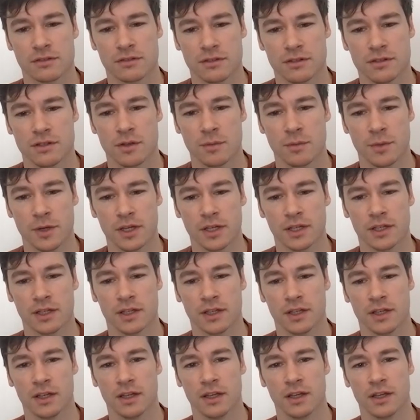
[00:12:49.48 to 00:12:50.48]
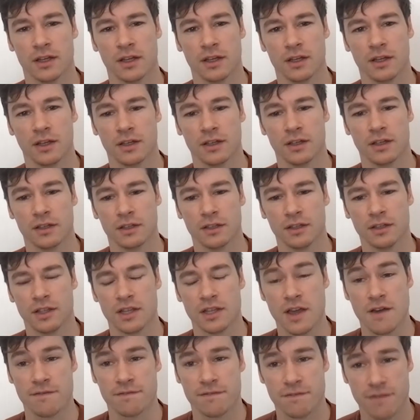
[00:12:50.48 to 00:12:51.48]
to me.
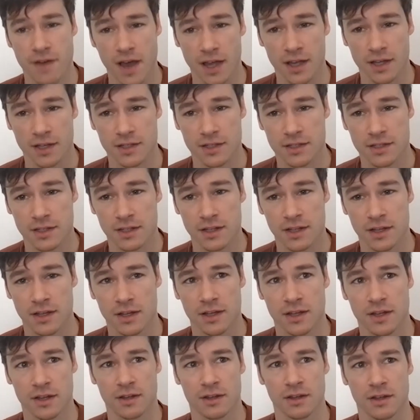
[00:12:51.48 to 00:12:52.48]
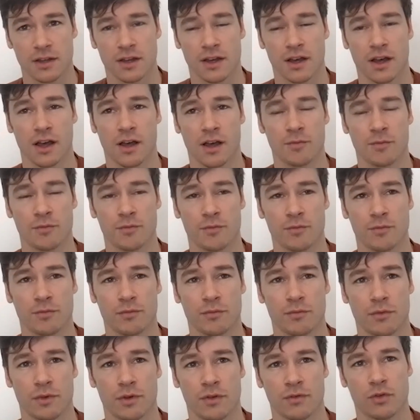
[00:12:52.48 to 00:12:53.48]
The effect,
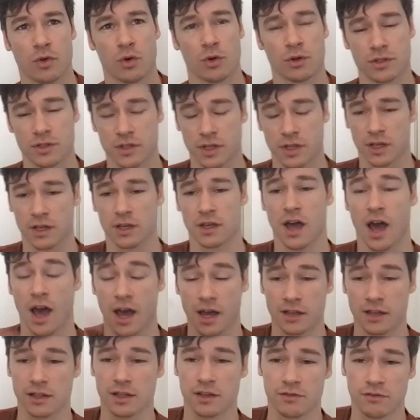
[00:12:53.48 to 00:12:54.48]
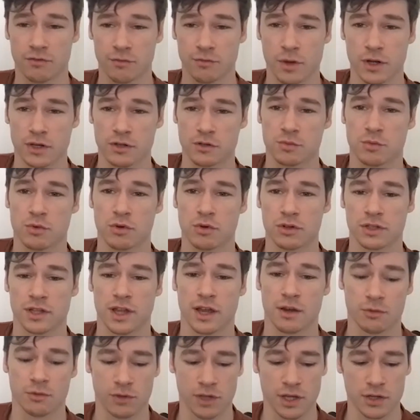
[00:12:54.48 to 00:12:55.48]
of course, like I live much more in
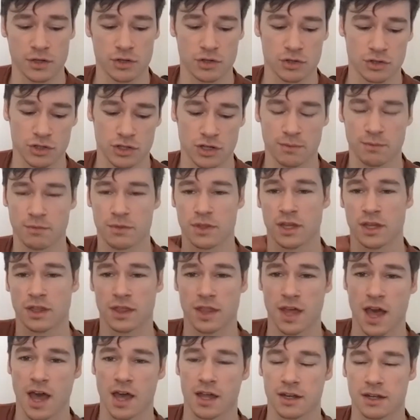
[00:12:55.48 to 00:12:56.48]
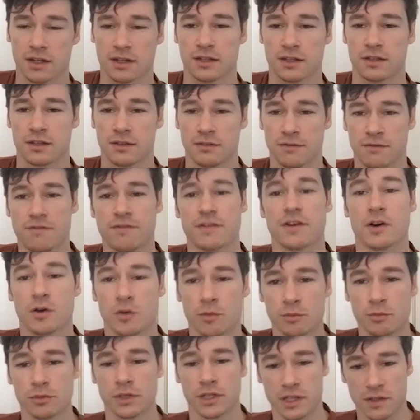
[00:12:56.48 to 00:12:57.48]
that relationship than that
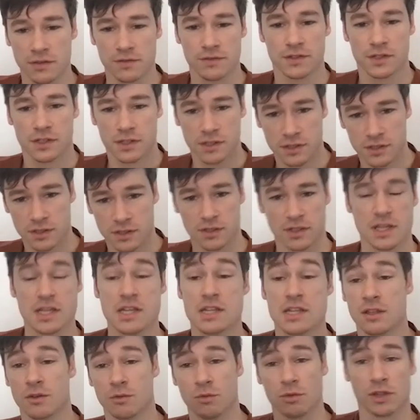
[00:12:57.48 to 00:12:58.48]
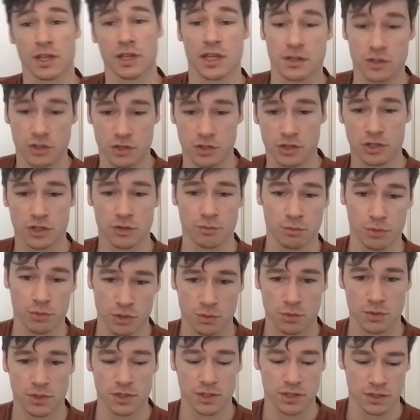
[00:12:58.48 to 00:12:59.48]
film lives in the relationship
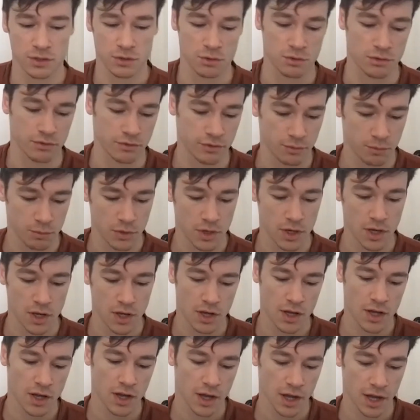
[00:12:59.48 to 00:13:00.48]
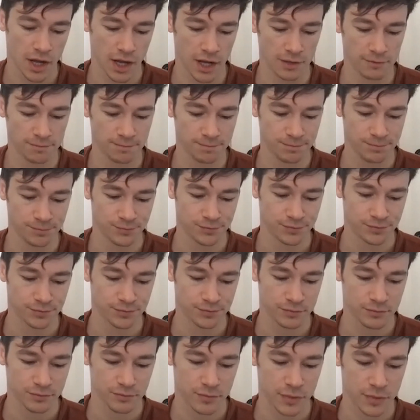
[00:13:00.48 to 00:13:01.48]
between the two of them.
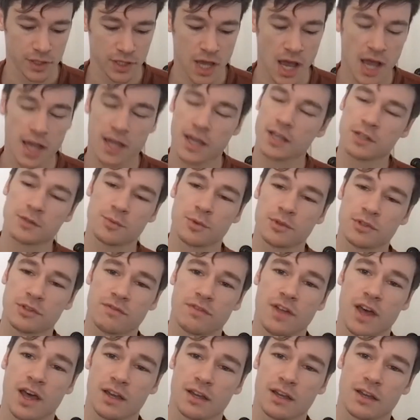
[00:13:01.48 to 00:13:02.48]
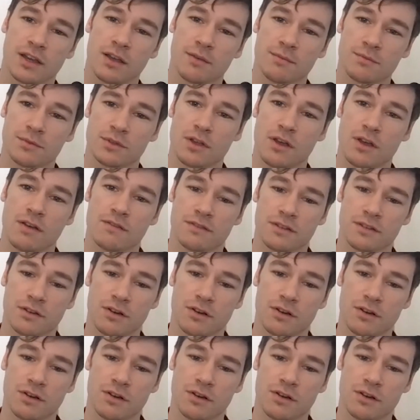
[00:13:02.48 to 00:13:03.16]
But yeah, I suppose if that comes off at